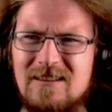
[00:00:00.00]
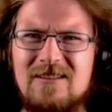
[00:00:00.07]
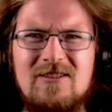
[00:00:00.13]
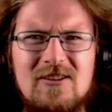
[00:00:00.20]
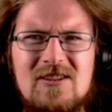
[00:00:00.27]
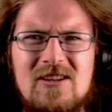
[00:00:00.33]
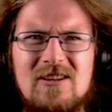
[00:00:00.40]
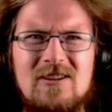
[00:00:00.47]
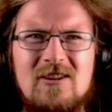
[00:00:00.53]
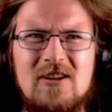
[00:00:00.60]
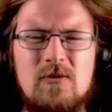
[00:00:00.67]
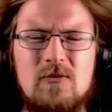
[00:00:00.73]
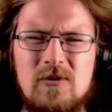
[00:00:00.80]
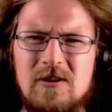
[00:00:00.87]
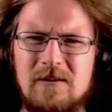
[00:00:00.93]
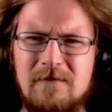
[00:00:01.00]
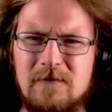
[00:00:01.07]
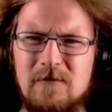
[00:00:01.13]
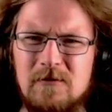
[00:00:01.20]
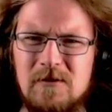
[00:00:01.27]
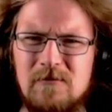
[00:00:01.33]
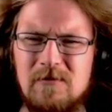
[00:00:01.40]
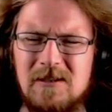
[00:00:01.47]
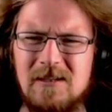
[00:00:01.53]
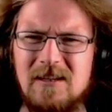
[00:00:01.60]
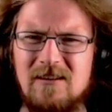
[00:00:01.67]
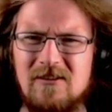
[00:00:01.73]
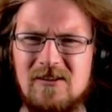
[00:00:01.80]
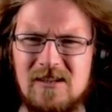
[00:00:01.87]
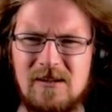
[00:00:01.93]
does a lot of work for us, right? It
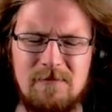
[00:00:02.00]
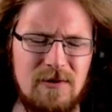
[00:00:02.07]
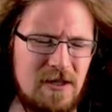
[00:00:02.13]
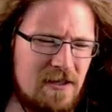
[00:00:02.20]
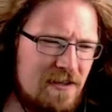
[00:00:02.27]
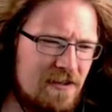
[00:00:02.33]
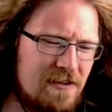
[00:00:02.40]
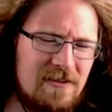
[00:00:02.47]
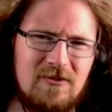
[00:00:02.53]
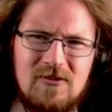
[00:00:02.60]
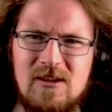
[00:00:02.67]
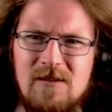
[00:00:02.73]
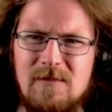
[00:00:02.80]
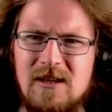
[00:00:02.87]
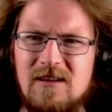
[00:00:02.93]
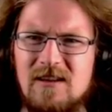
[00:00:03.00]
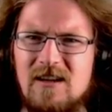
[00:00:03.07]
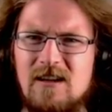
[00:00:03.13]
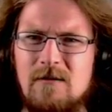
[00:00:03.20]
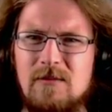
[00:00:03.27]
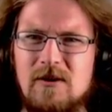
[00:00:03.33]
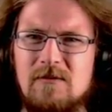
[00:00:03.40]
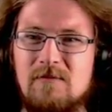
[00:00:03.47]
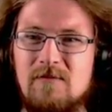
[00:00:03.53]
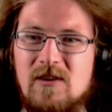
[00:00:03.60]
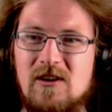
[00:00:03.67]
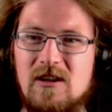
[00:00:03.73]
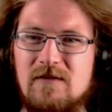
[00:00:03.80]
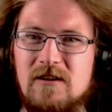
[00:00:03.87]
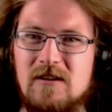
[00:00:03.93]
does a bit here, does a bit there, but
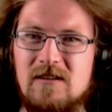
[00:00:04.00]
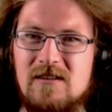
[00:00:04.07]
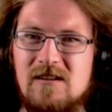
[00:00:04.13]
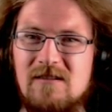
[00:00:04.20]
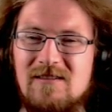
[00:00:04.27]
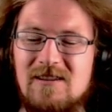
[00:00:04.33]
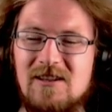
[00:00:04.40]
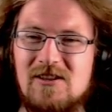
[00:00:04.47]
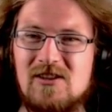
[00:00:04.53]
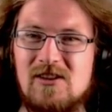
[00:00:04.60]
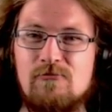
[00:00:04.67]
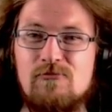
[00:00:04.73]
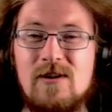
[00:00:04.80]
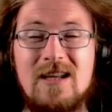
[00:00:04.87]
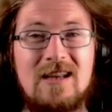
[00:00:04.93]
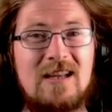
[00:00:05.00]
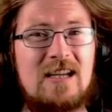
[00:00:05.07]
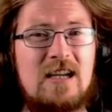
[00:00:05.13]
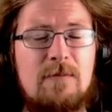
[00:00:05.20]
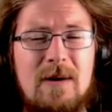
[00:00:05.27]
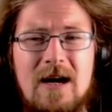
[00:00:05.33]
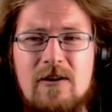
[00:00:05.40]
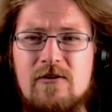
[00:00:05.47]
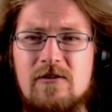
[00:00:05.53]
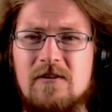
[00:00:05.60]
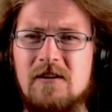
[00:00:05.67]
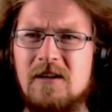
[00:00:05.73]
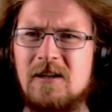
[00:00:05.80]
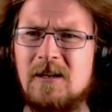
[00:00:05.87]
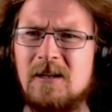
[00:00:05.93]
none of it is readily apparent.
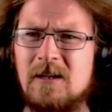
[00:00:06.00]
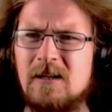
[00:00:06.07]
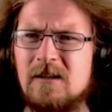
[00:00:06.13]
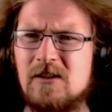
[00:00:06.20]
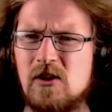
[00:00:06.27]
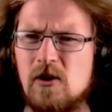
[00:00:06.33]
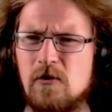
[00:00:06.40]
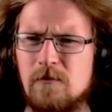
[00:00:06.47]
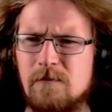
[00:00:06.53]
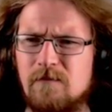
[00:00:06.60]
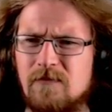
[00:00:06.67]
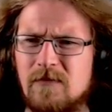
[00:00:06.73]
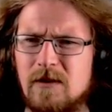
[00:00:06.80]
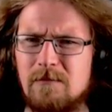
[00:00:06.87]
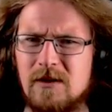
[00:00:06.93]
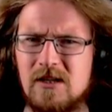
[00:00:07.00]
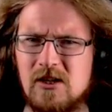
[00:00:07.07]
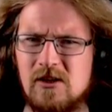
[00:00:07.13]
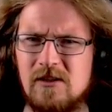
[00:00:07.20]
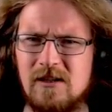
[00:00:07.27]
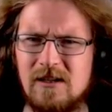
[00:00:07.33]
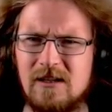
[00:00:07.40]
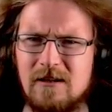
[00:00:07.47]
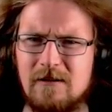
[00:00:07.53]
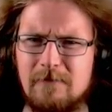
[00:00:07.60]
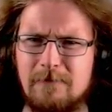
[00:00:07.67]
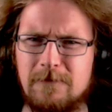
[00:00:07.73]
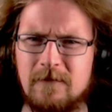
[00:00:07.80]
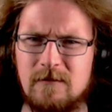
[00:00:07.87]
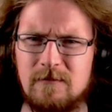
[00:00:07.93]
So... Berserk and
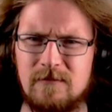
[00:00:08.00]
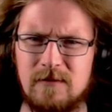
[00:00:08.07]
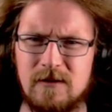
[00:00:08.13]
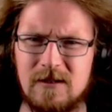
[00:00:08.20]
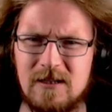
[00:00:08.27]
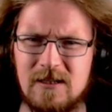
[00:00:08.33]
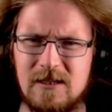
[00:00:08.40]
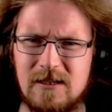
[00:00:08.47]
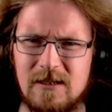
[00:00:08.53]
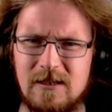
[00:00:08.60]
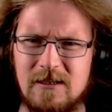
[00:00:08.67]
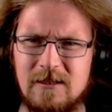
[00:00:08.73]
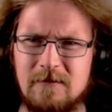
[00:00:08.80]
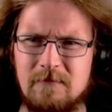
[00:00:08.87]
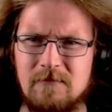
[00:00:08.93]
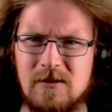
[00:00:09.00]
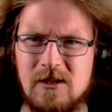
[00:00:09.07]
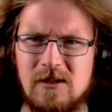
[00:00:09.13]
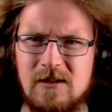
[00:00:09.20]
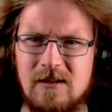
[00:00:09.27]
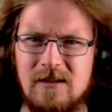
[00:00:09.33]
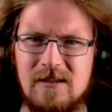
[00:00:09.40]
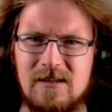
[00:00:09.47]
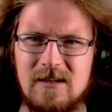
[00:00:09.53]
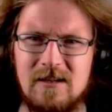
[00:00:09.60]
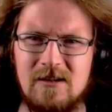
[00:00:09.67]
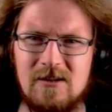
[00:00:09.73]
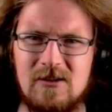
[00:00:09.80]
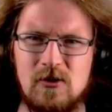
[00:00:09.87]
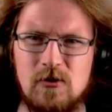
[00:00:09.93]
Flummuxium turns
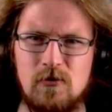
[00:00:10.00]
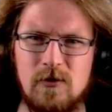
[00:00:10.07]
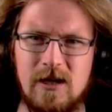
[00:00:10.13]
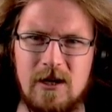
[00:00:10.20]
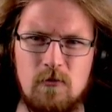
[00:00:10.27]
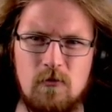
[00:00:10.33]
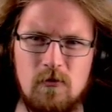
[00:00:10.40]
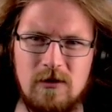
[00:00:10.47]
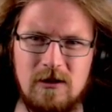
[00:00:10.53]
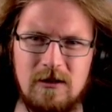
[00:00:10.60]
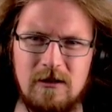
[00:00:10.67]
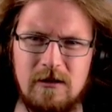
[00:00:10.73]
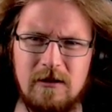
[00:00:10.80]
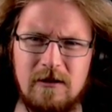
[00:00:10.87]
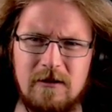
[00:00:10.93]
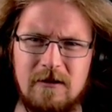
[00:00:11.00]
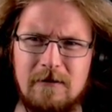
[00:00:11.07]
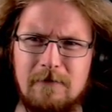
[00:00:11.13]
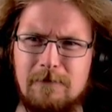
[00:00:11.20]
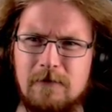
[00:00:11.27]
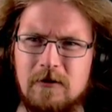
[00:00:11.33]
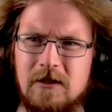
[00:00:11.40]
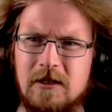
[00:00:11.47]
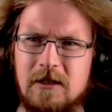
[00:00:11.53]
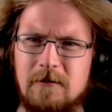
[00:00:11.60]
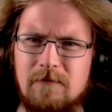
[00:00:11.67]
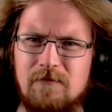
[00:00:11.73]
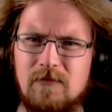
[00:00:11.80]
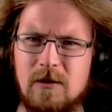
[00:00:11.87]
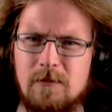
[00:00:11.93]
into a wonderfully
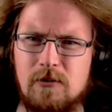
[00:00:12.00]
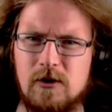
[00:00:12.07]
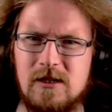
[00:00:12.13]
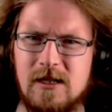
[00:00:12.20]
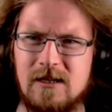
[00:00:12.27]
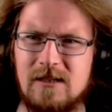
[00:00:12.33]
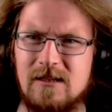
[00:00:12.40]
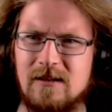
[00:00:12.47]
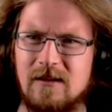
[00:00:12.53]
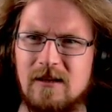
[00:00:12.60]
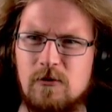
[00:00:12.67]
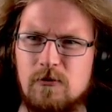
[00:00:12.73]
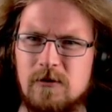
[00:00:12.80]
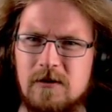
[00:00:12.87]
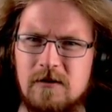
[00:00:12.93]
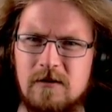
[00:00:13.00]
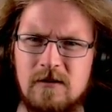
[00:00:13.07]
protected liquid.